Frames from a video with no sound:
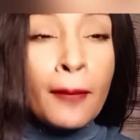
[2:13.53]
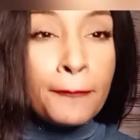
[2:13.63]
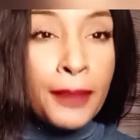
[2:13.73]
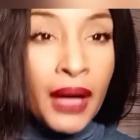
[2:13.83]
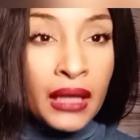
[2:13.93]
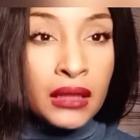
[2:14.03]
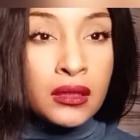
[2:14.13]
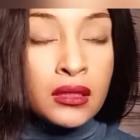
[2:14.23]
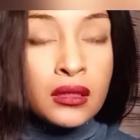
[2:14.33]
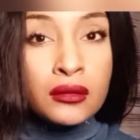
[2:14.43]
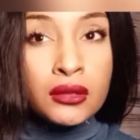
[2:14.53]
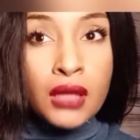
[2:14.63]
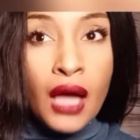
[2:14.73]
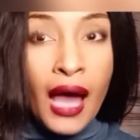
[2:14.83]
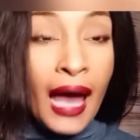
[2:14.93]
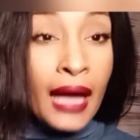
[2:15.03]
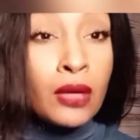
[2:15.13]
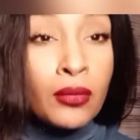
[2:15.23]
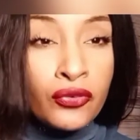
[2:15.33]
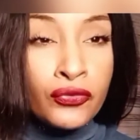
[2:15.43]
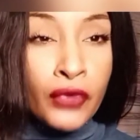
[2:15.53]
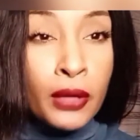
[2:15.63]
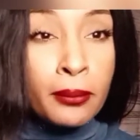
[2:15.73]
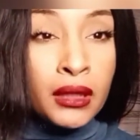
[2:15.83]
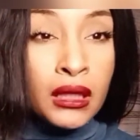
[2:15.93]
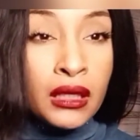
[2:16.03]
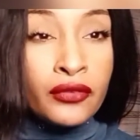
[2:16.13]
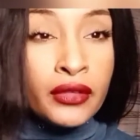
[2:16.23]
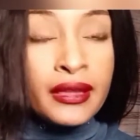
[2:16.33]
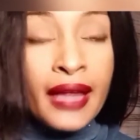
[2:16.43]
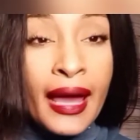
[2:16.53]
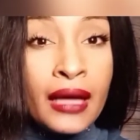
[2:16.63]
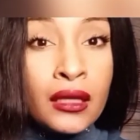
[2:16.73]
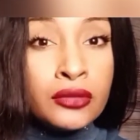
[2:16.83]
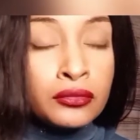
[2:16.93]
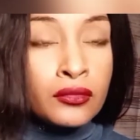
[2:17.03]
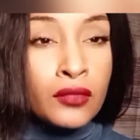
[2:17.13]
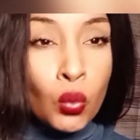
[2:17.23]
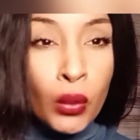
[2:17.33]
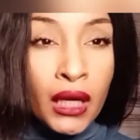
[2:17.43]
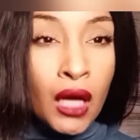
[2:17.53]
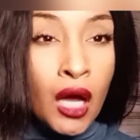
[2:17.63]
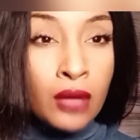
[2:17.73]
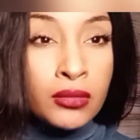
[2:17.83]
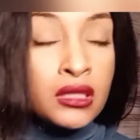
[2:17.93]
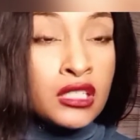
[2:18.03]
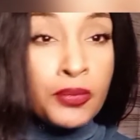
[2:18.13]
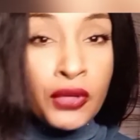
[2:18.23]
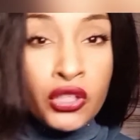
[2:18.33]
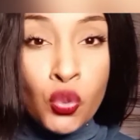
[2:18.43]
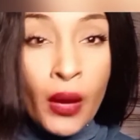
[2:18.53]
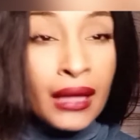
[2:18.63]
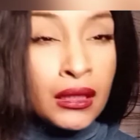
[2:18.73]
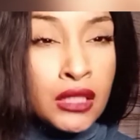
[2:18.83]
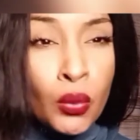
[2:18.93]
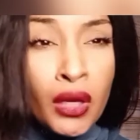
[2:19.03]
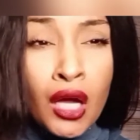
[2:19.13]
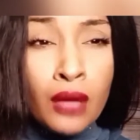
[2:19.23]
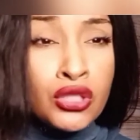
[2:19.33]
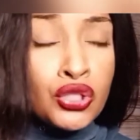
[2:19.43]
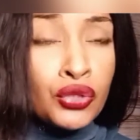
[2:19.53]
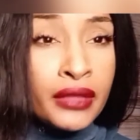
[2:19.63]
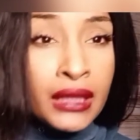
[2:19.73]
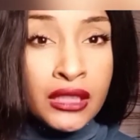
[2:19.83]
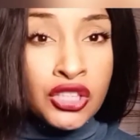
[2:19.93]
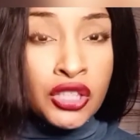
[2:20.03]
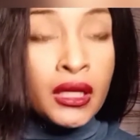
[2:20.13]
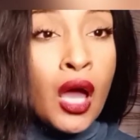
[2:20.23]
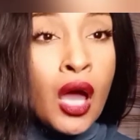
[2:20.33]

But I am a firm believer that when it comes to spirituality, when it comes to religion,